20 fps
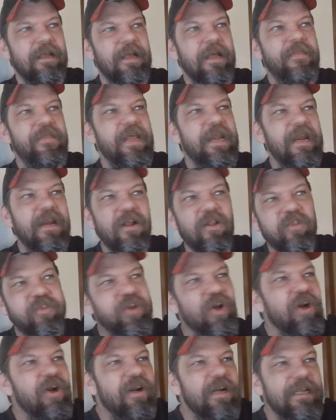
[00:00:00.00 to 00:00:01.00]
And then it'll
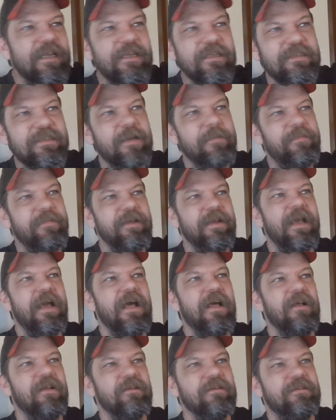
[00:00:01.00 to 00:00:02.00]
turn into something
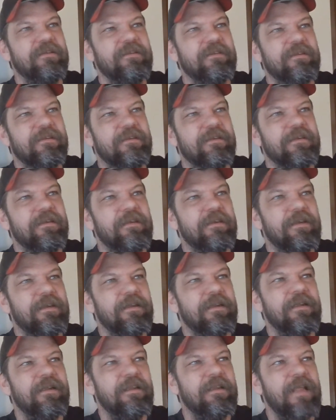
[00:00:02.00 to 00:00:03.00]
else.
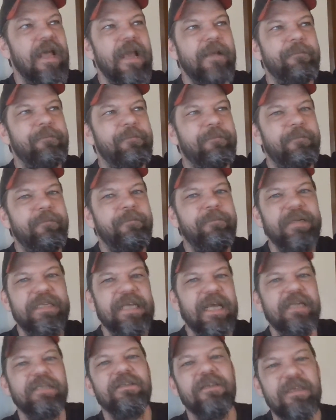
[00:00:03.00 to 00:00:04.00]
Like
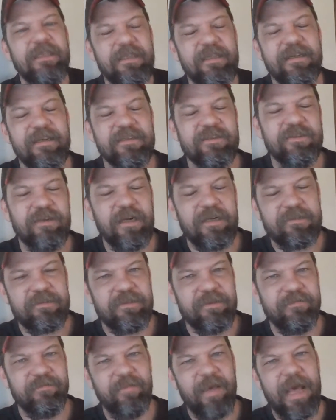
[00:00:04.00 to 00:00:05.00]
potentially the
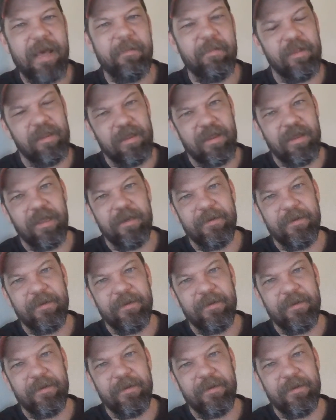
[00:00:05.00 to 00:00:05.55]
destruction of Babylon.